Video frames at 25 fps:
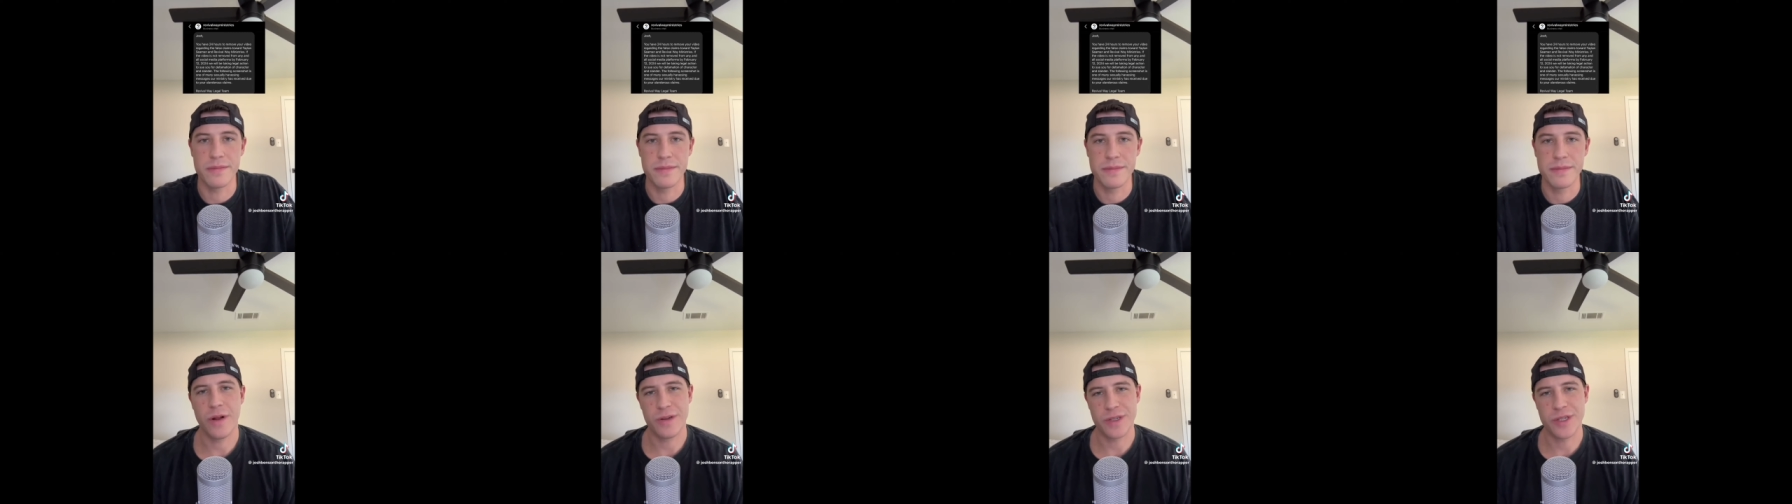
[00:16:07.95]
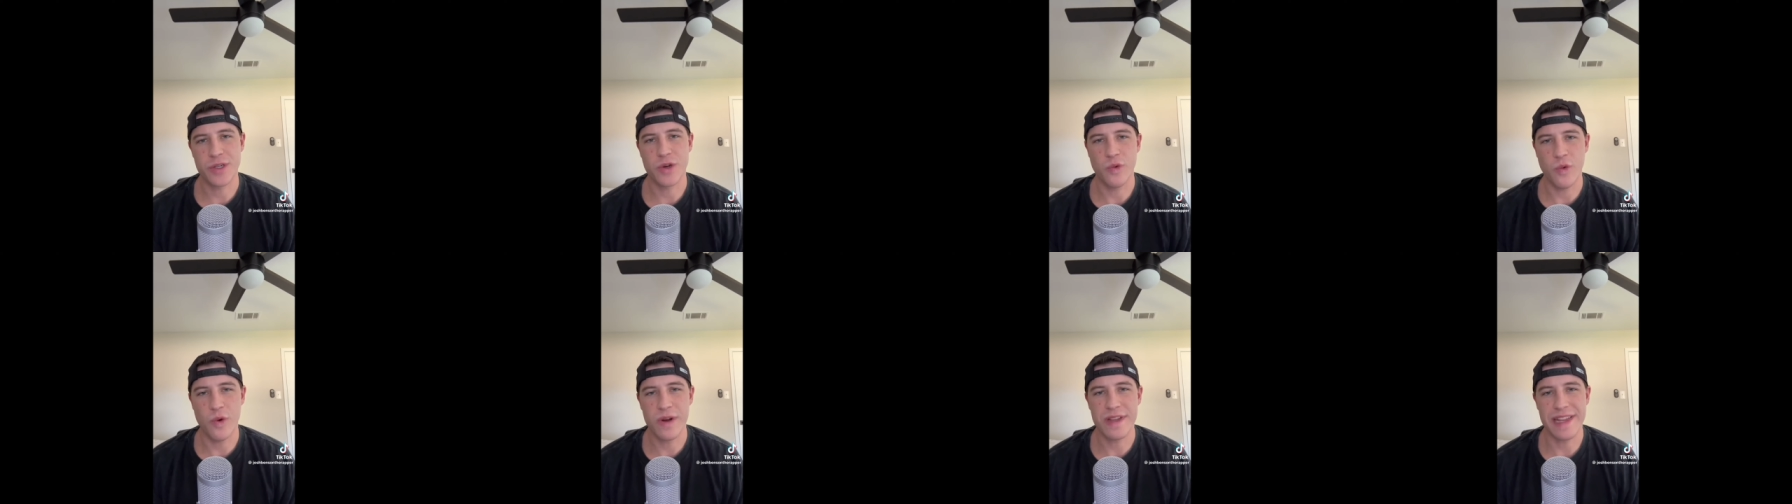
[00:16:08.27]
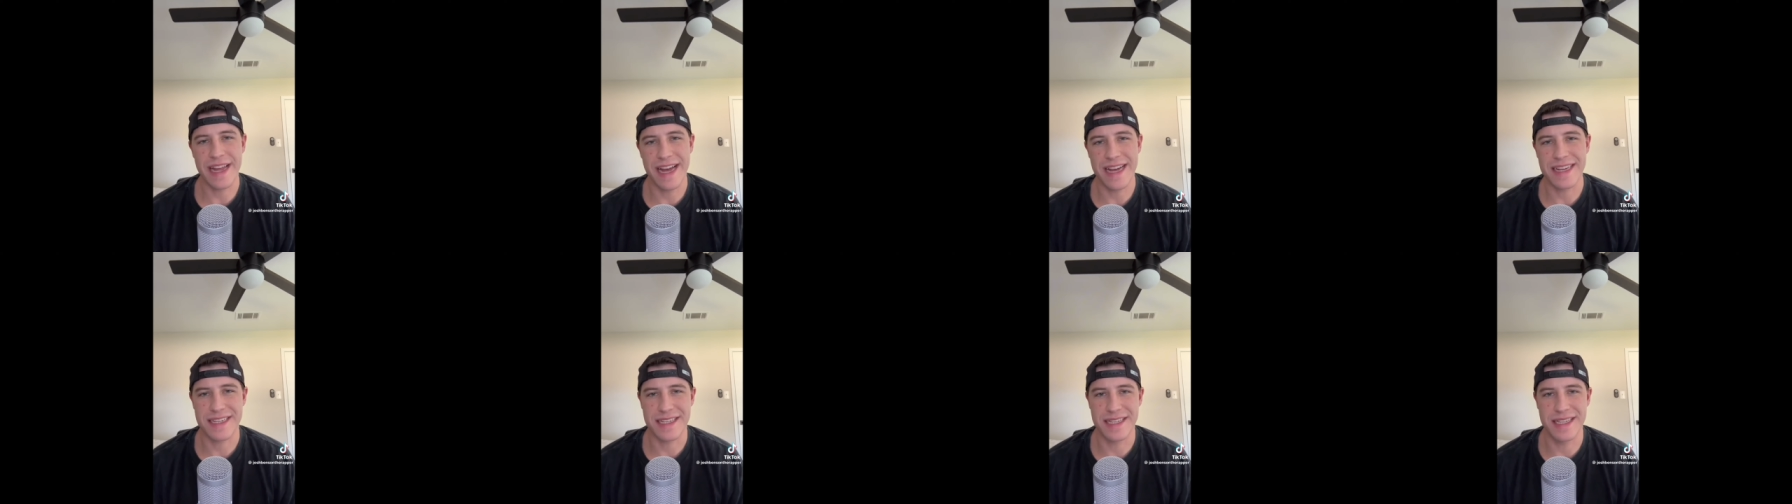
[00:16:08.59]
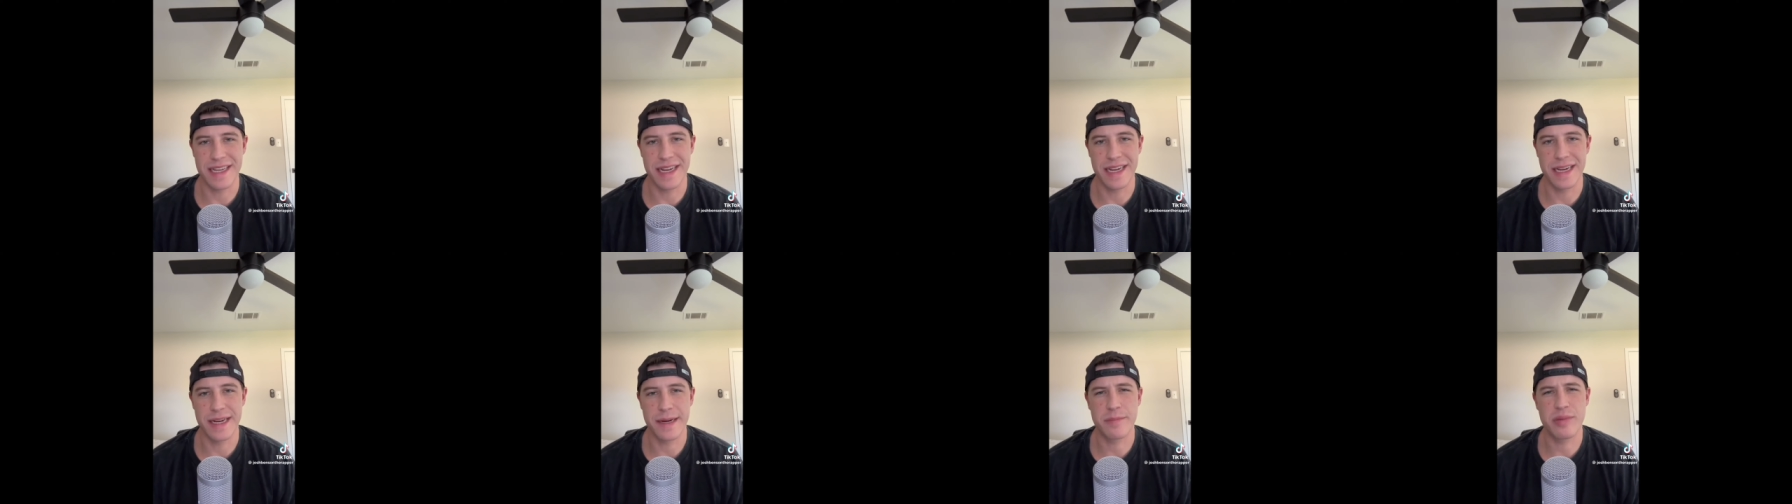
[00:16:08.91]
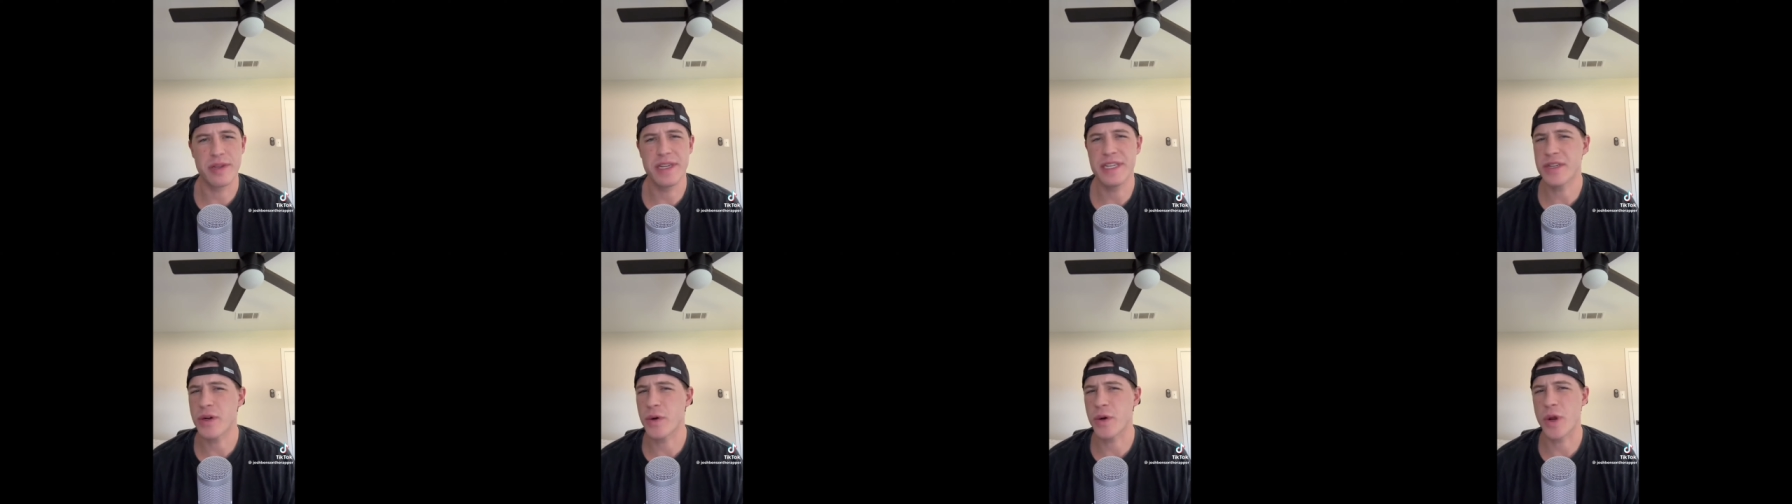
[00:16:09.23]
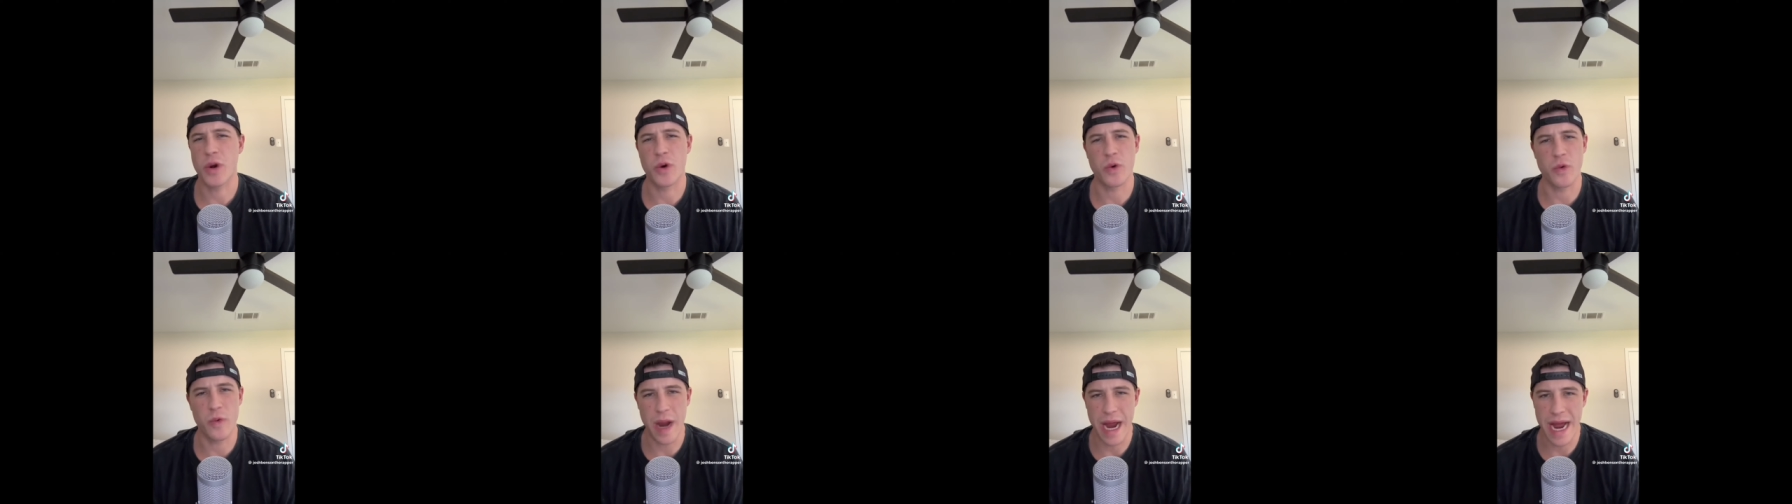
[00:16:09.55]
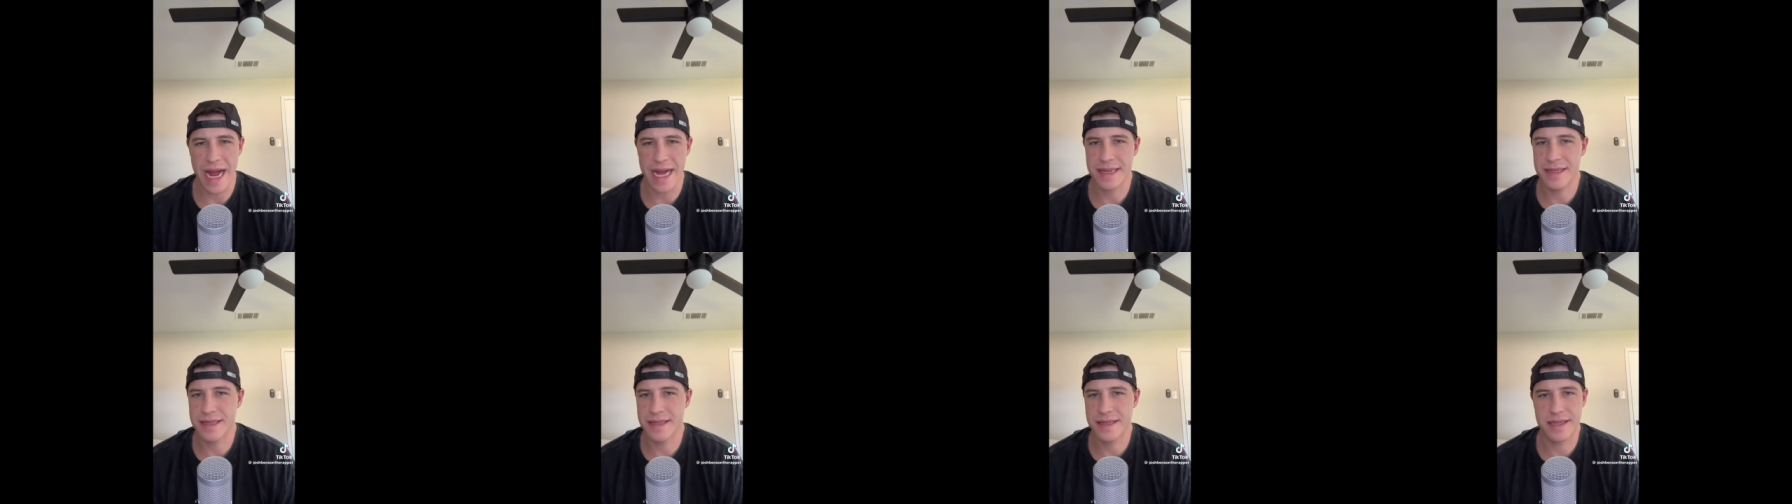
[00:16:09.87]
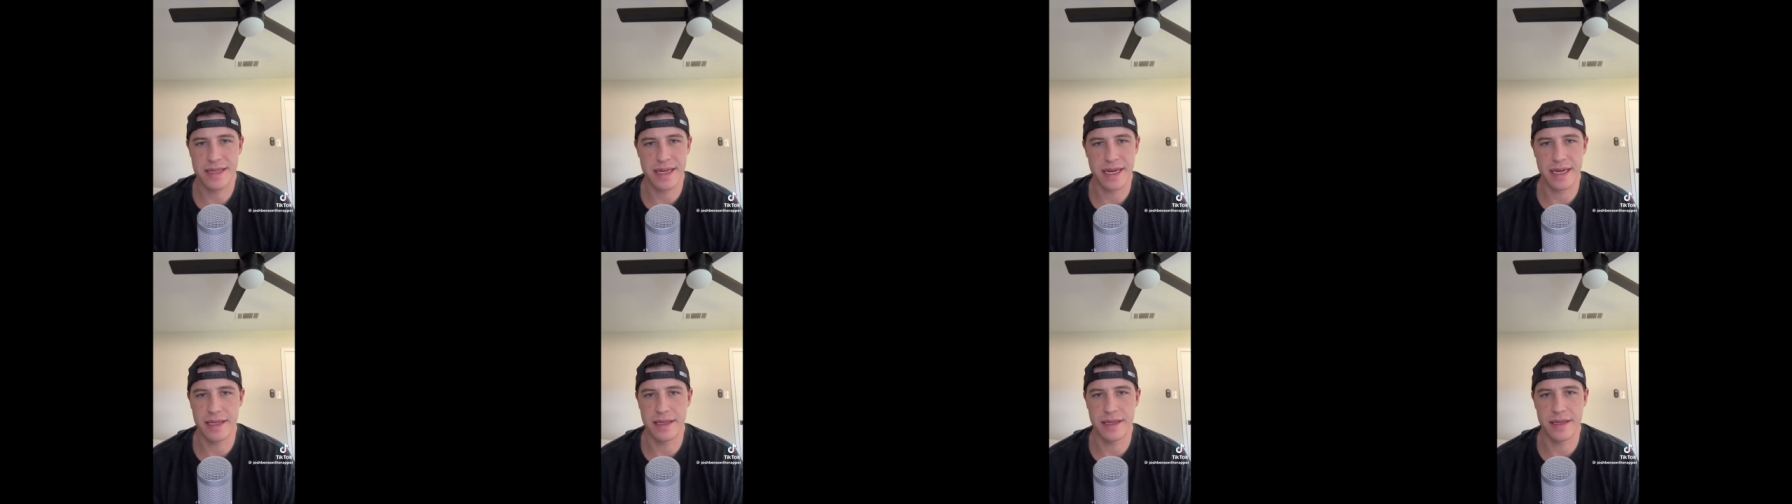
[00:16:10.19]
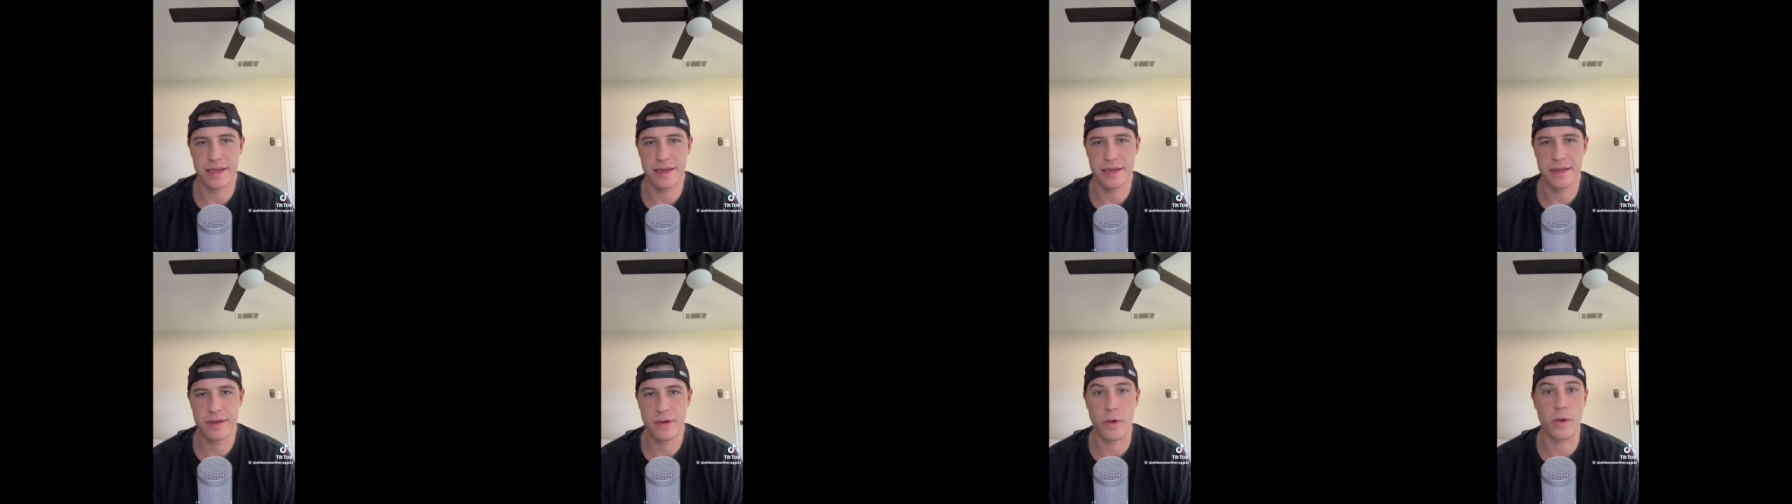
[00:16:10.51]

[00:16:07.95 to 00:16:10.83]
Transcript: Also, one last thing please don't harass Taylan,